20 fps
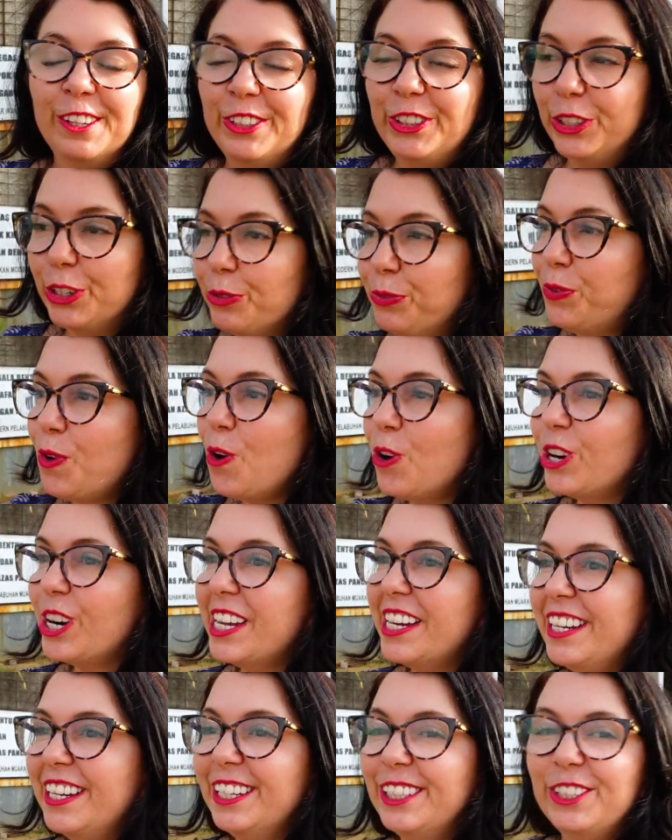you're
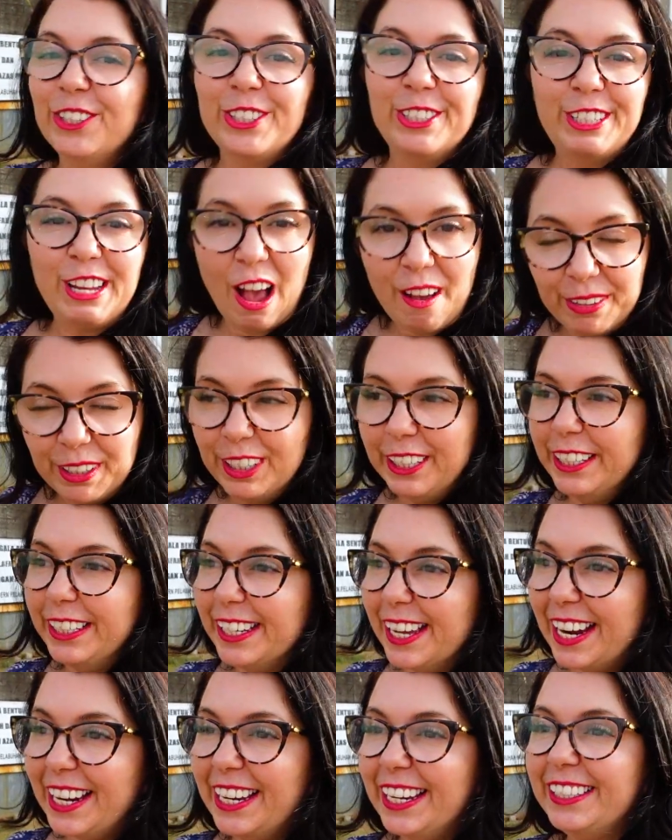foreign, you're definitely
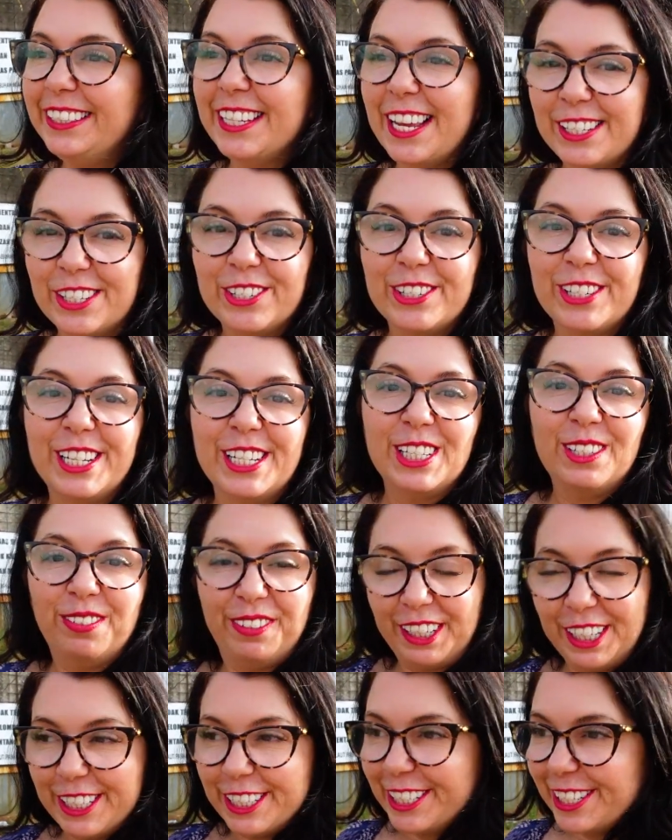getting yesterday's
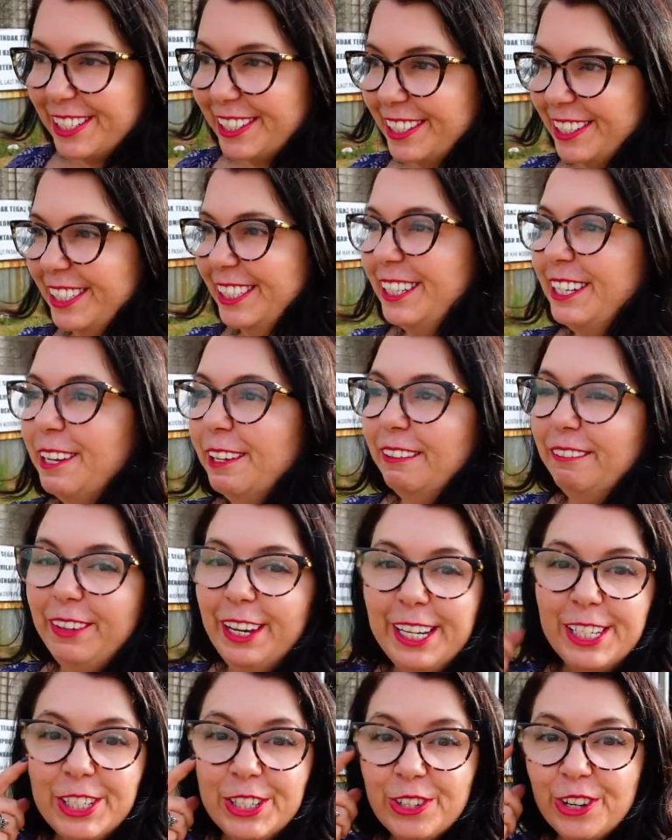fish.
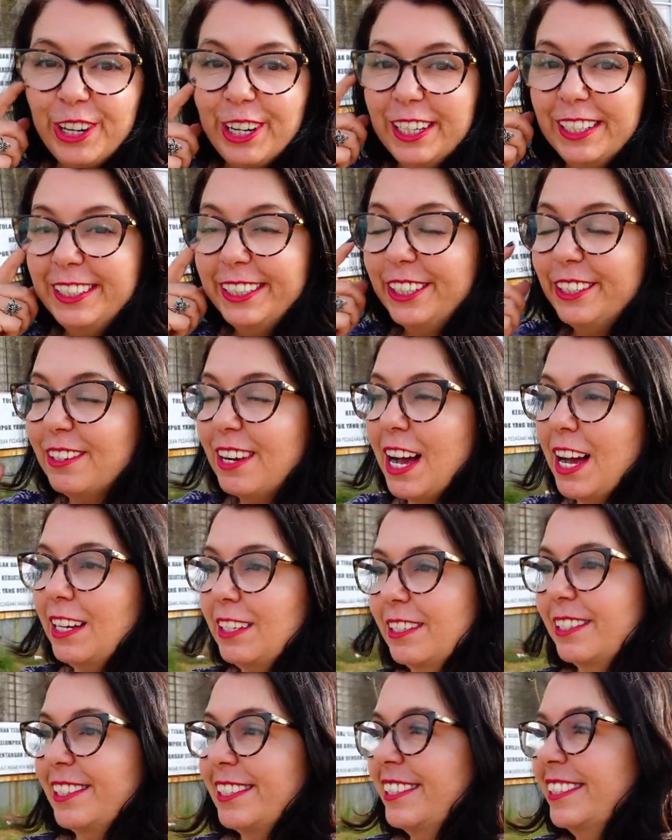Make sure, clear eyes.